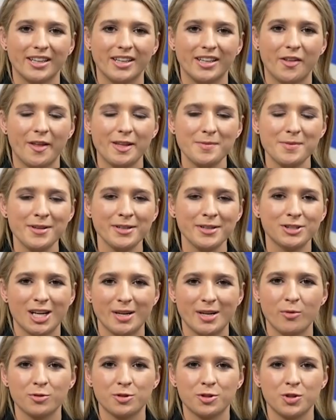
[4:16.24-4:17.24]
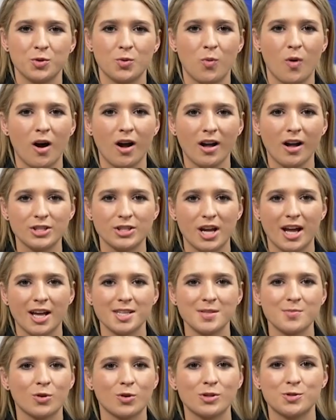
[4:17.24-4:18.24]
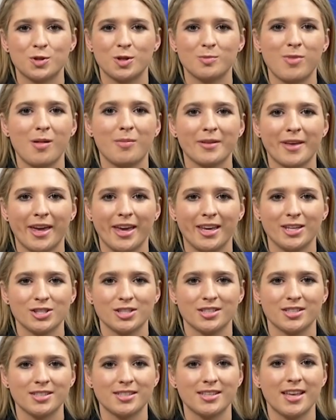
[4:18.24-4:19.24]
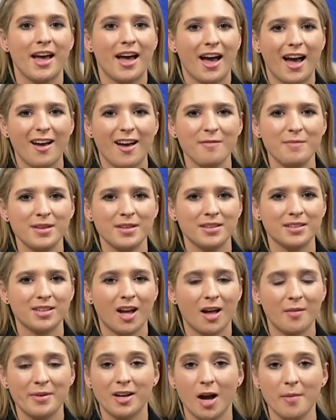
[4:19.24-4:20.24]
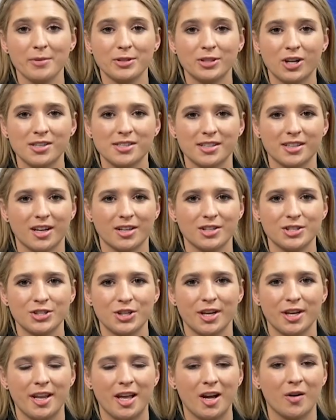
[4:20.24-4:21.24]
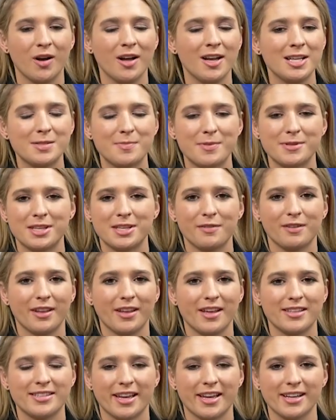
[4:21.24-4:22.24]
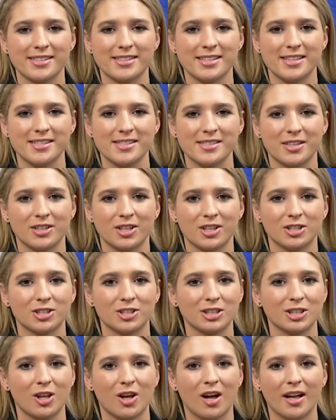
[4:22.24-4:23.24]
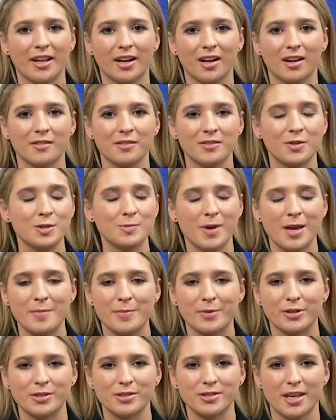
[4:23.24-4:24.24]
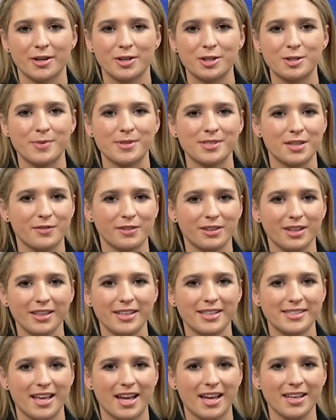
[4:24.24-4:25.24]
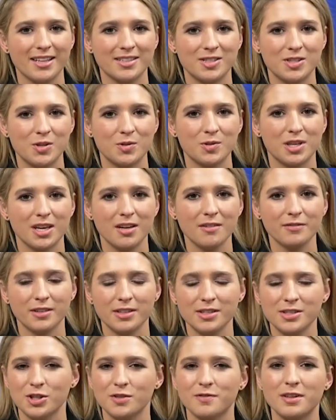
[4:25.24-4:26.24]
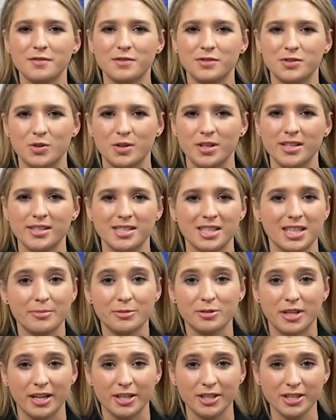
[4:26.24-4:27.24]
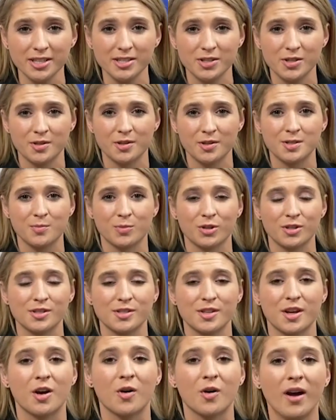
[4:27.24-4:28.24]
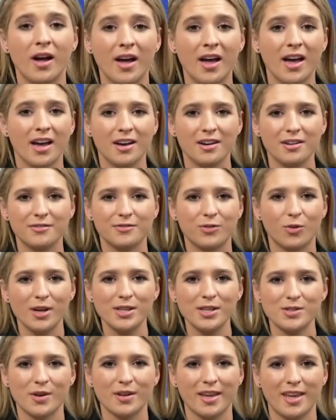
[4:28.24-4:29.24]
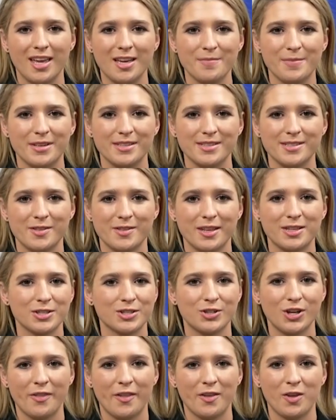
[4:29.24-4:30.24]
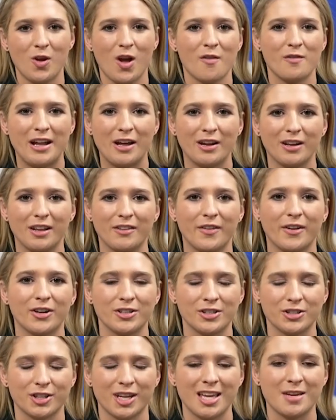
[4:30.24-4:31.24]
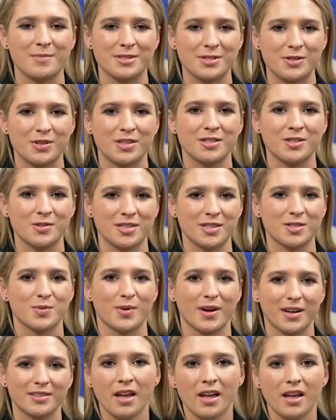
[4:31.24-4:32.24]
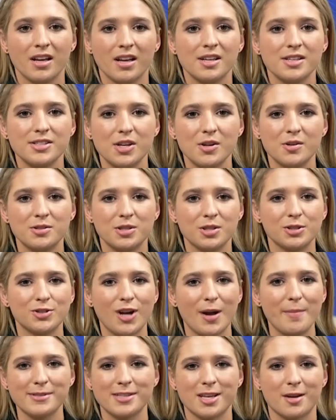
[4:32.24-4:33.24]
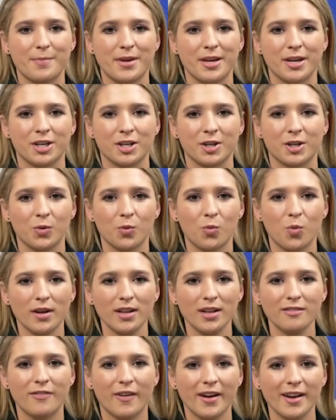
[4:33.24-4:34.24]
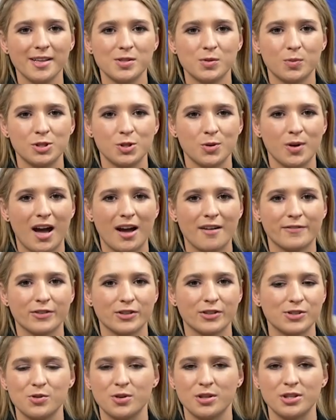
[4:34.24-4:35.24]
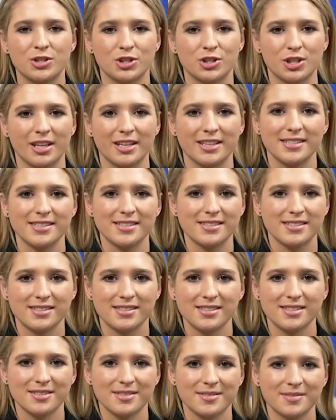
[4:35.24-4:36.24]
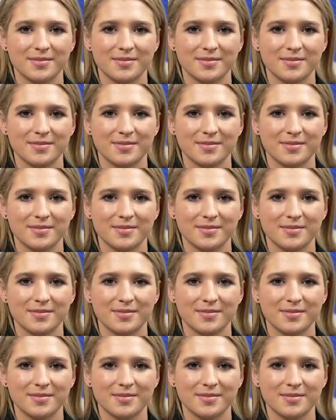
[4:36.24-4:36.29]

Yeah, that's been incredible to watch as more student publications have been coming up across the country. I know specifically in Texas, there are a lot of newspapers that are specifically designed to give conservative students and libertarian students more so a voice on campus. So that's great that you have an outlet there in your campus you can use as well. So to wrap us up here, what advice would you have for student journalists?